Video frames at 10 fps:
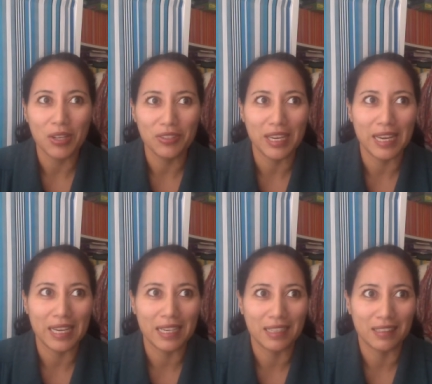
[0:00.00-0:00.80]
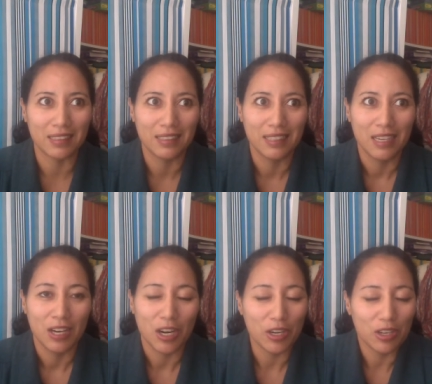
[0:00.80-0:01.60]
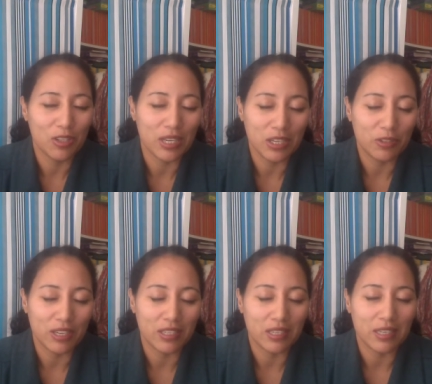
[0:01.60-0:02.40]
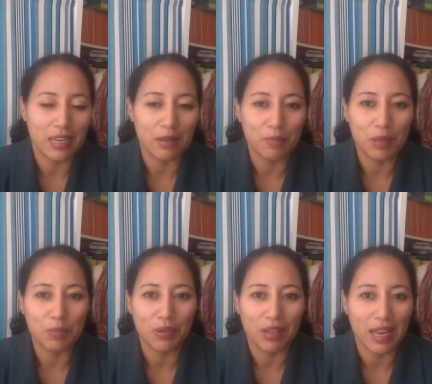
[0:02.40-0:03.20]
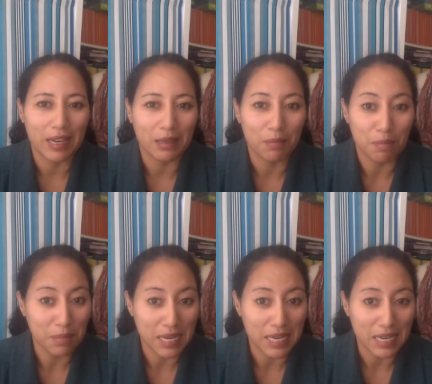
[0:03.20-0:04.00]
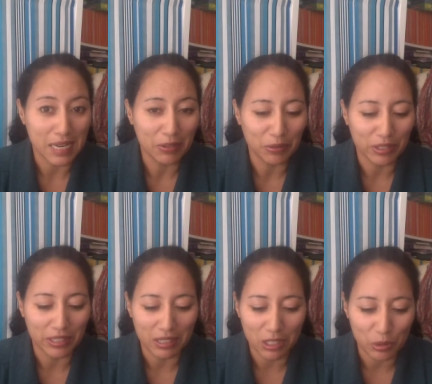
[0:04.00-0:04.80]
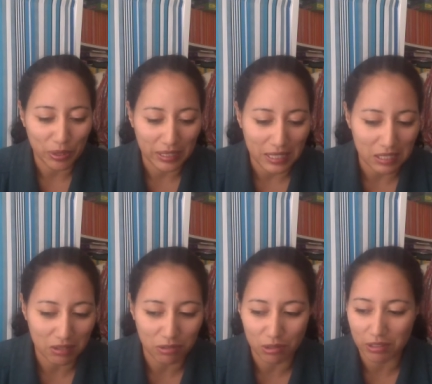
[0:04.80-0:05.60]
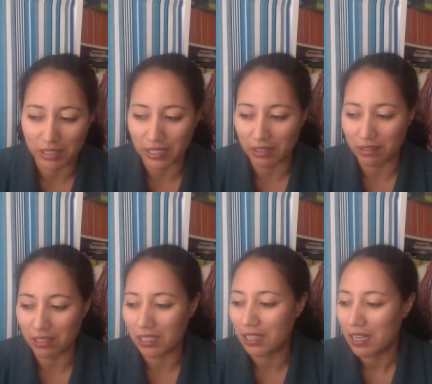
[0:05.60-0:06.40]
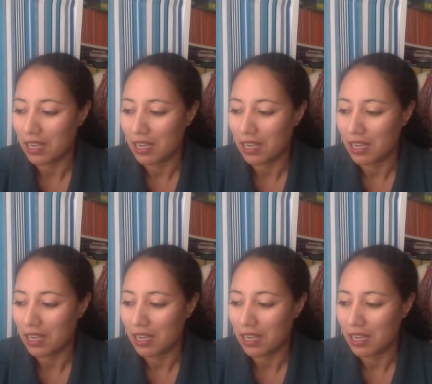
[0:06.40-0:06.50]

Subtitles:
they are also interested in people like me who are not doing this for their